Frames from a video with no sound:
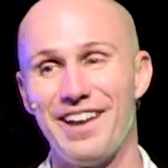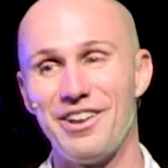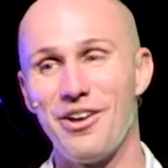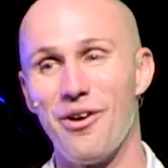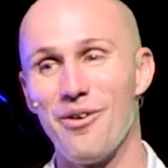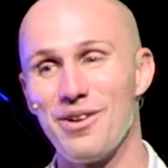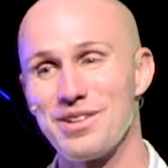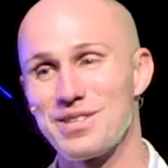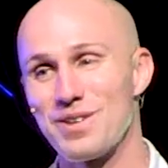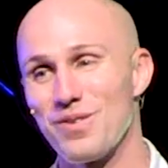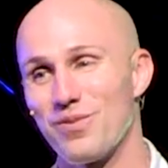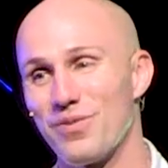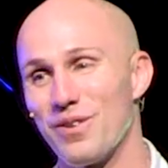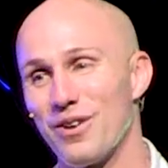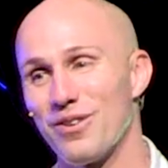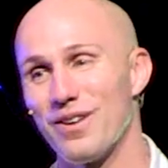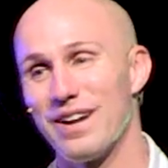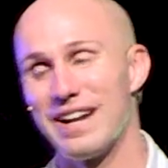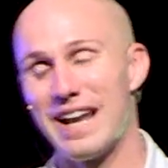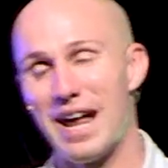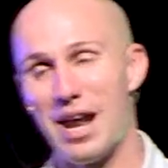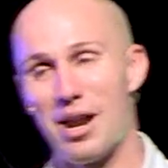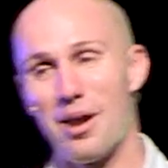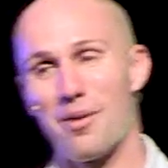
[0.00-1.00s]
I know what you're feeling
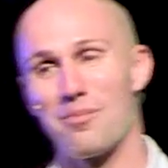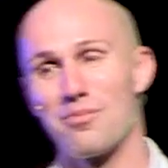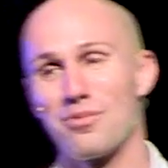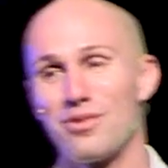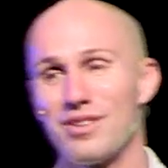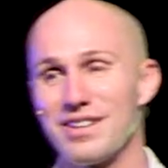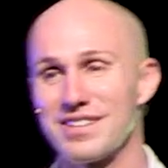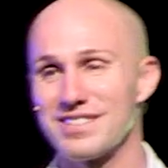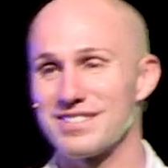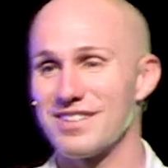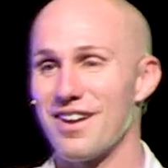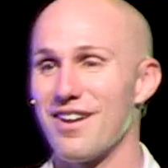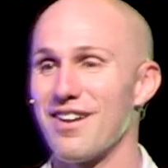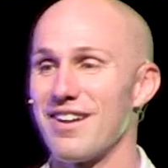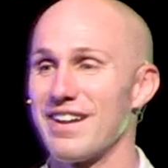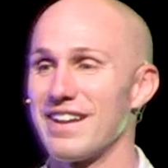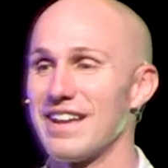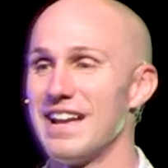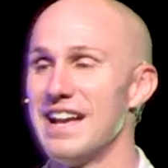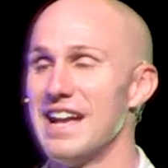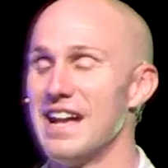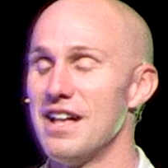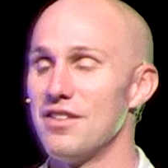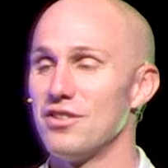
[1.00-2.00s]
right now, and I'm really
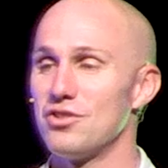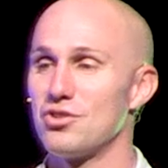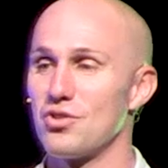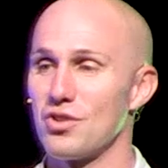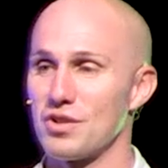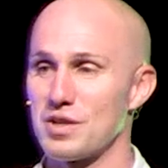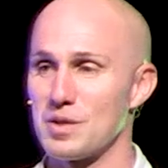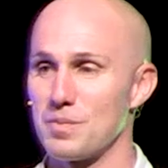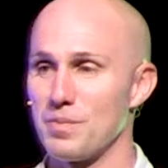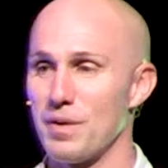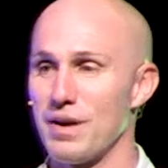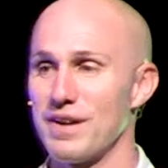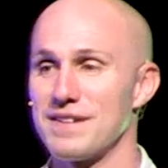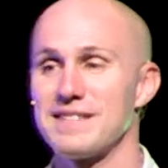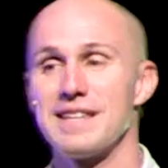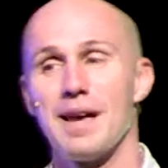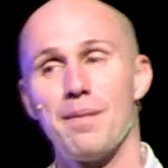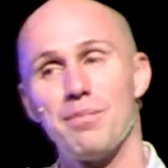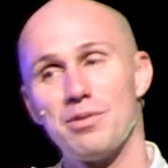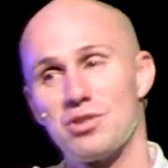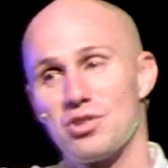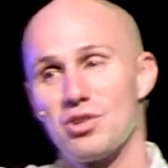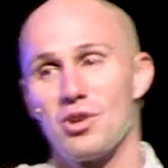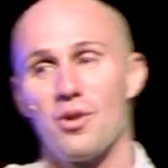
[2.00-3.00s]
sorry that you experienced
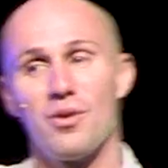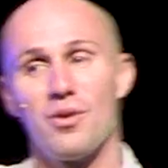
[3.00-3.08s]
that. But you